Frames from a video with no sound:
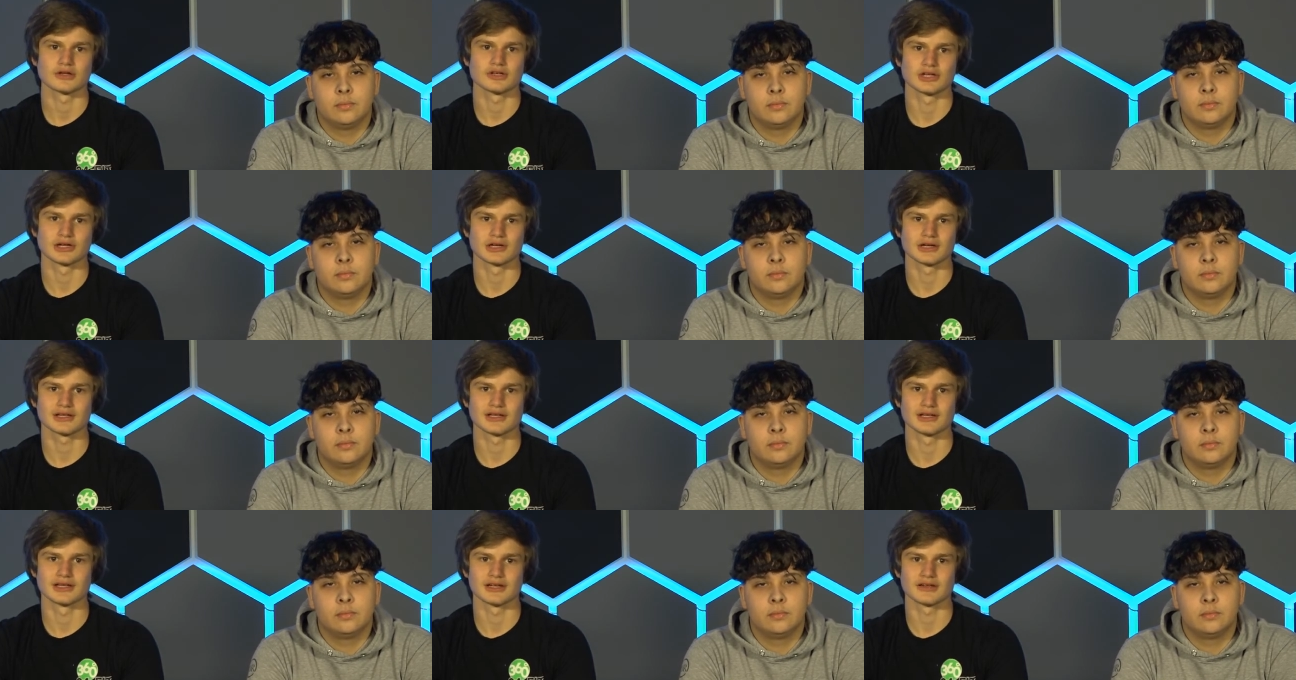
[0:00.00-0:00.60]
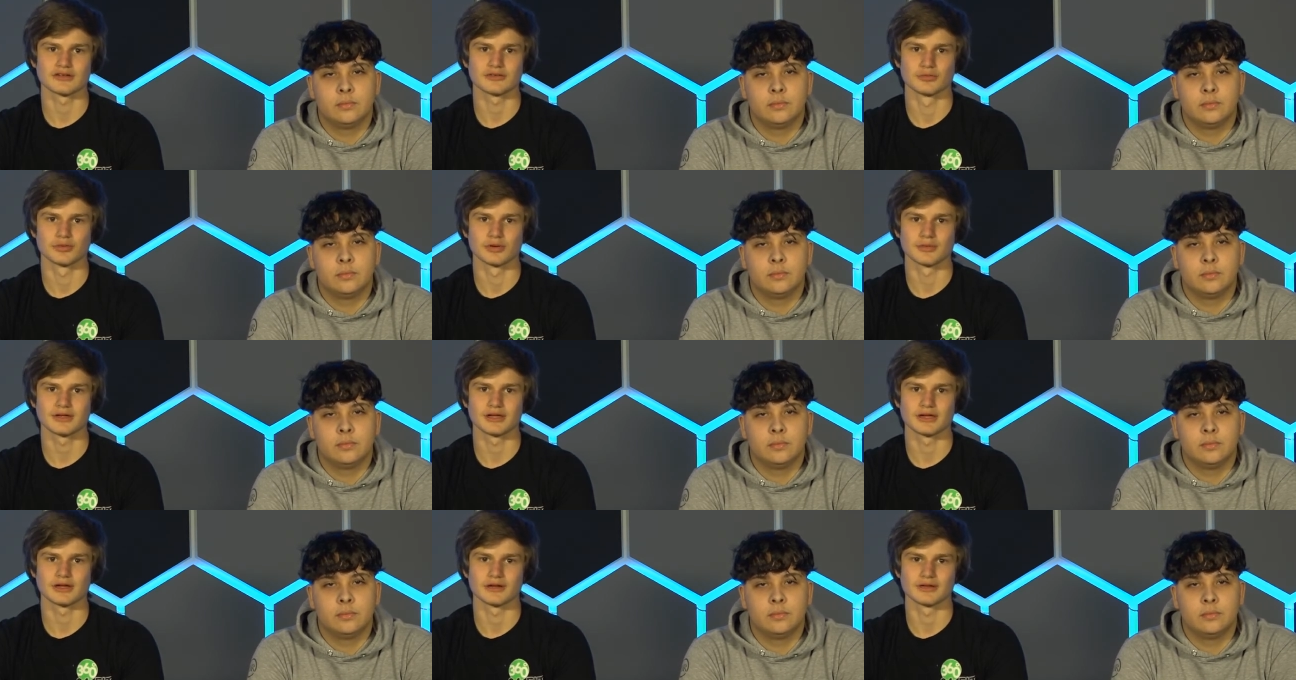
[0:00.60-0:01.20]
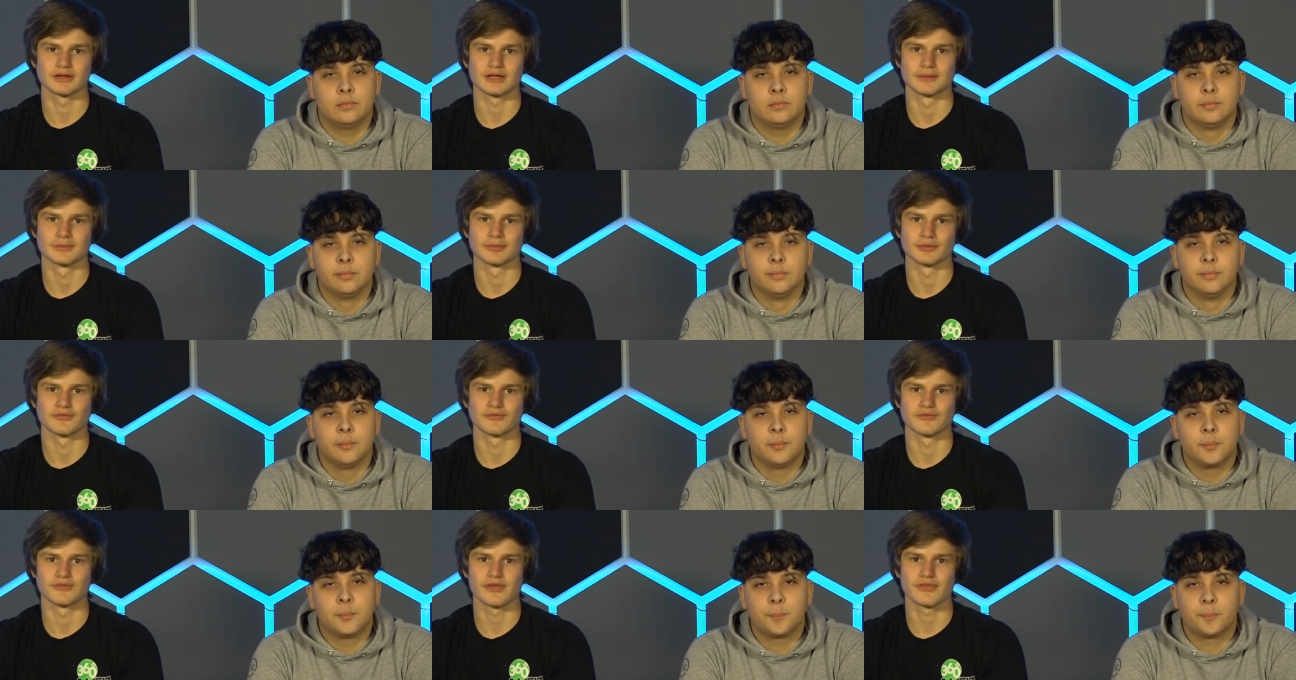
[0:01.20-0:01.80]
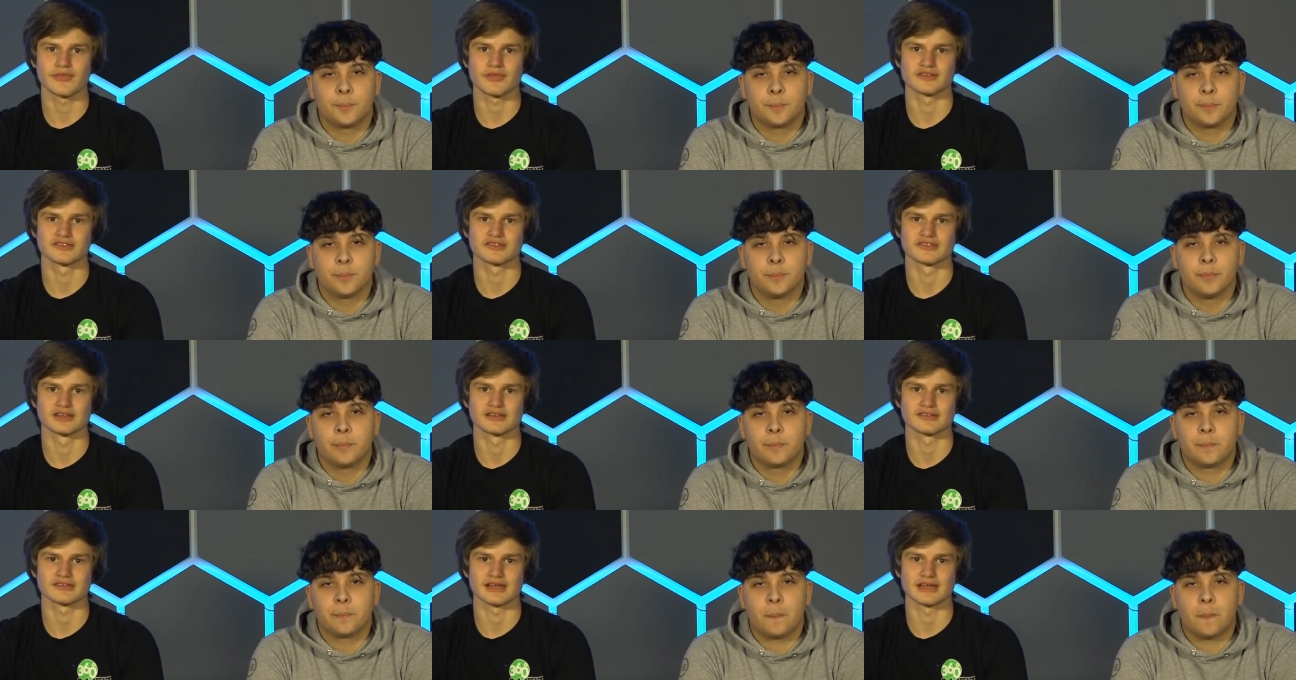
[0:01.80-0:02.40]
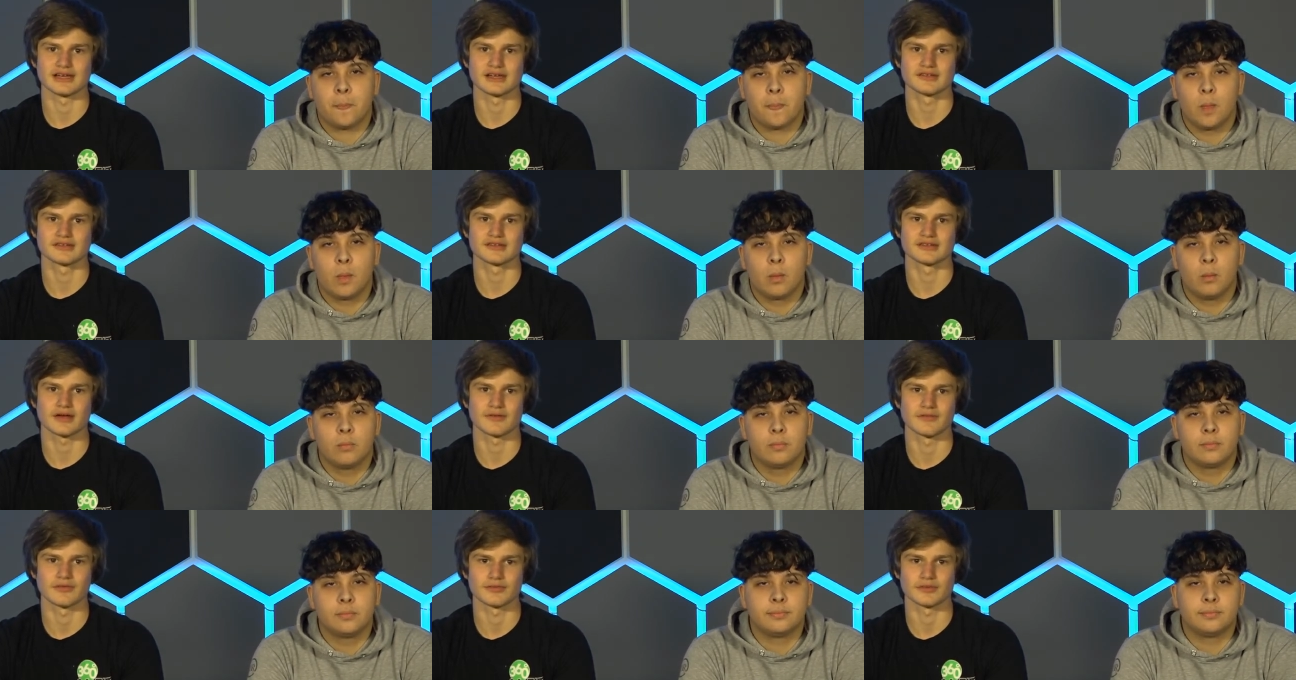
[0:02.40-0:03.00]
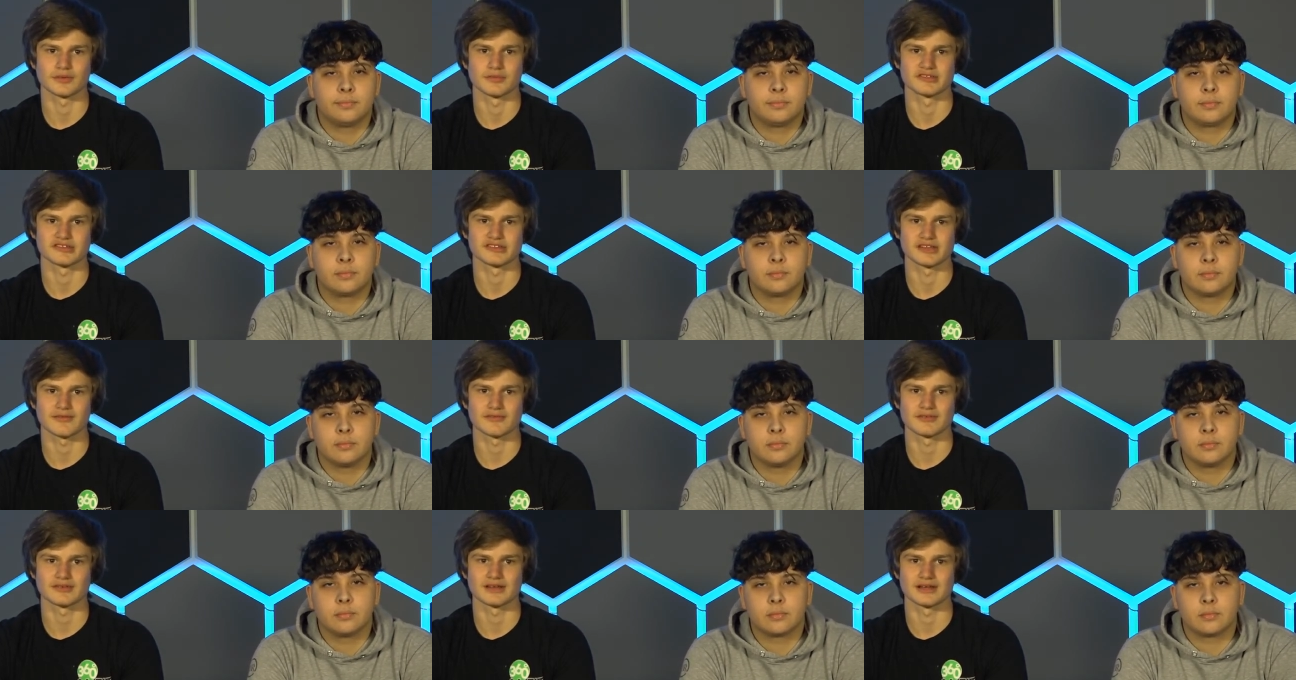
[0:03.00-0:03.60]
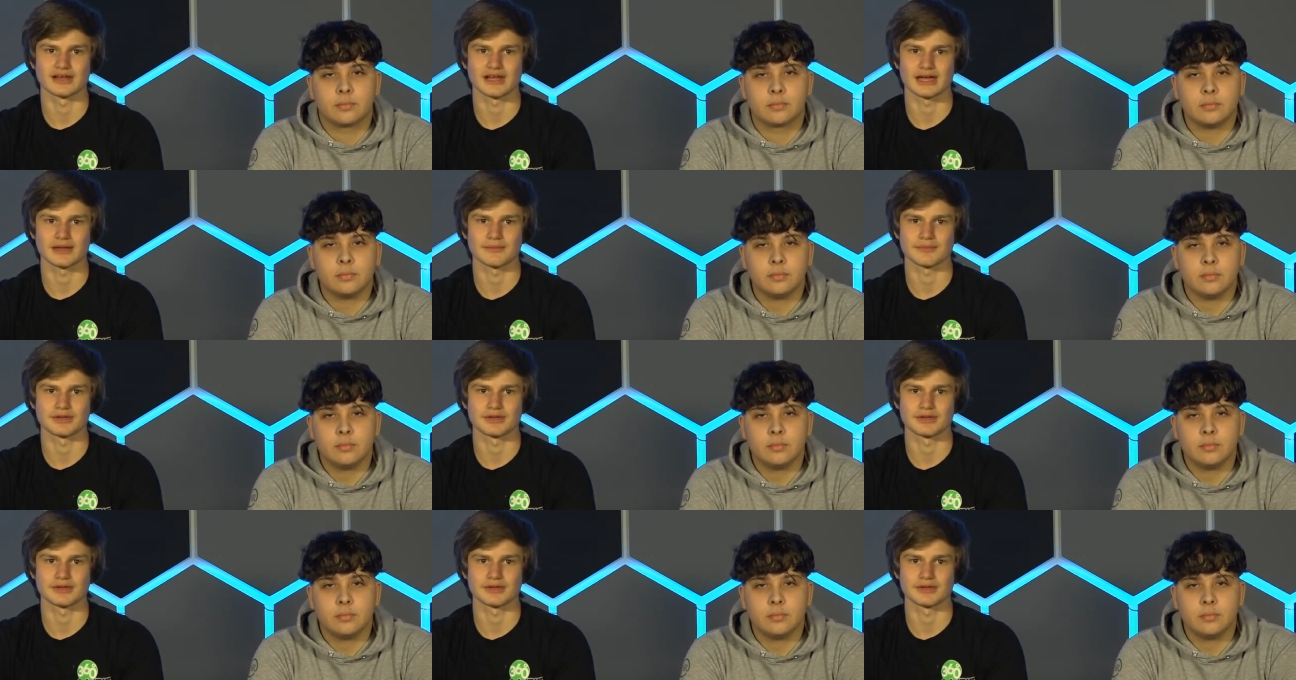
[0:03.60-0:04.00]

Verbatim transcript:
Speaker 1: Cheer clinics will be held April 5th, 6th, and 7th from 7 to 9